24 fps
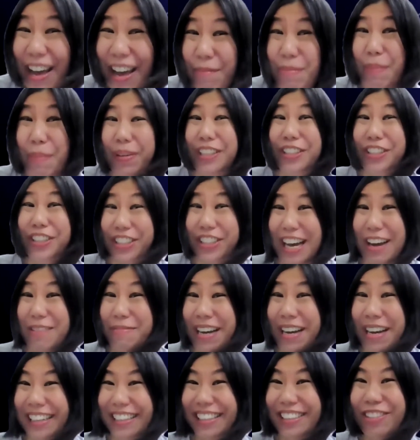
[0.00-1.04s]
People
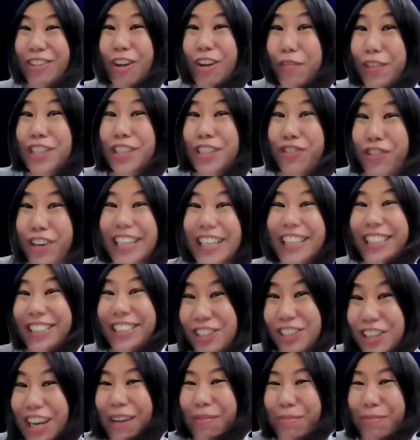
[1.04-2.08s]
jump, novice traders
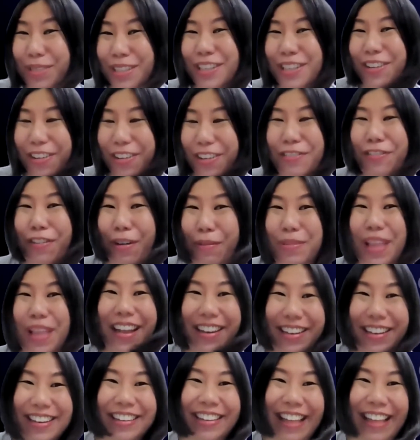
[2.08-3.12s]
jumps, from
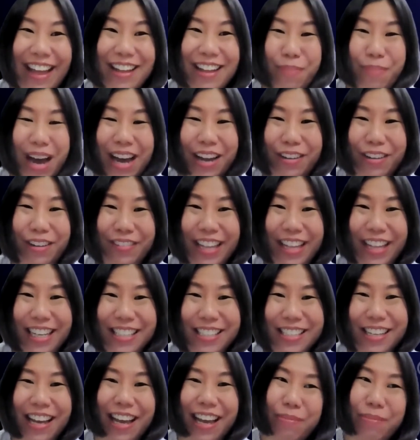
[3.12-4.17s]
that part of
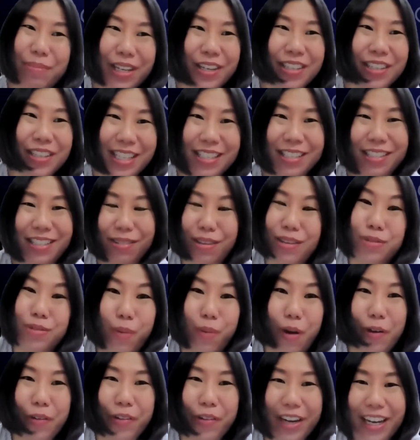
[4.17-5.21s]
things, because it's
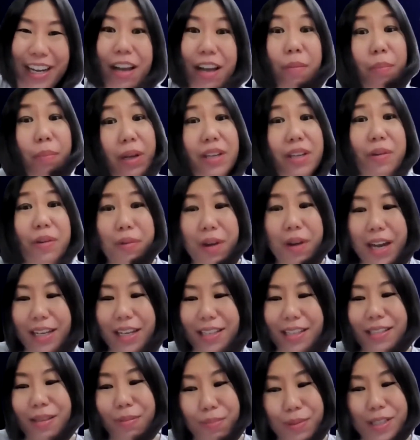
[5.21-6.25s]
boring. But you're
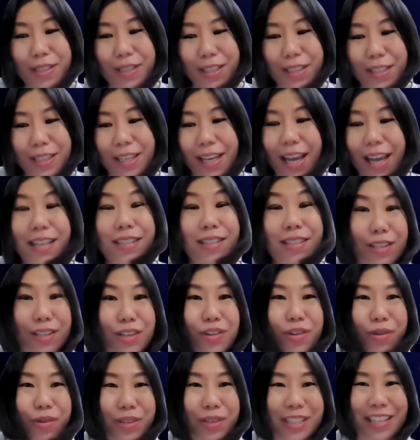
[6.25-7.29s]
right, simplicity and
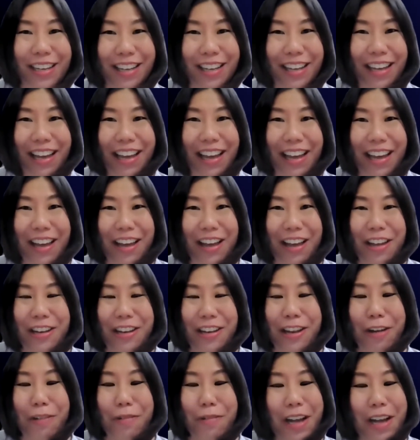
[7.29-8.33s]
security.
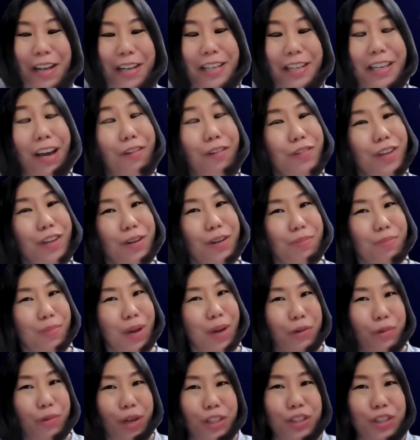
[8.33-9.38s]
Now, Kelvin, my
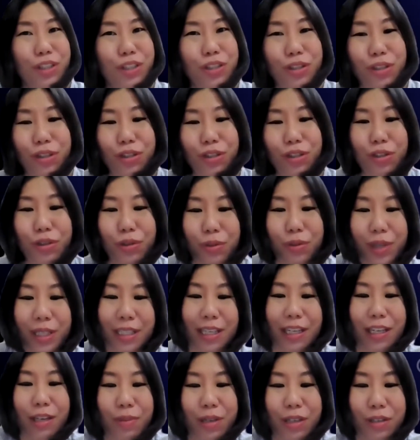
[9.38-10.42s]
question to you is
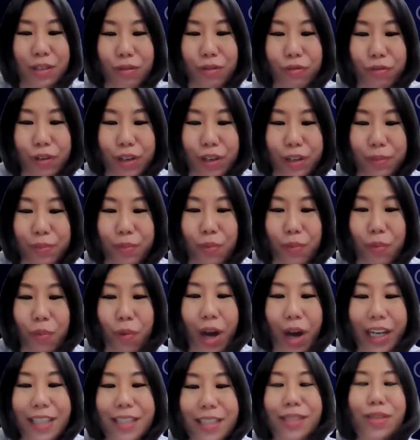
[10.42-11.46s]
a little bit different.
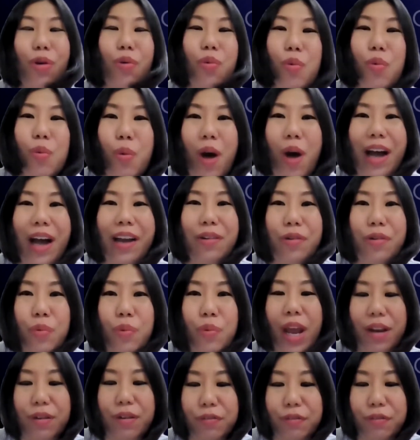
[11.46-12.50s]
What is the one
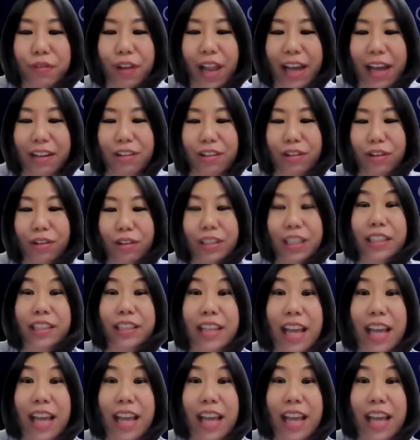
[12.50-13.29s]
red flag, the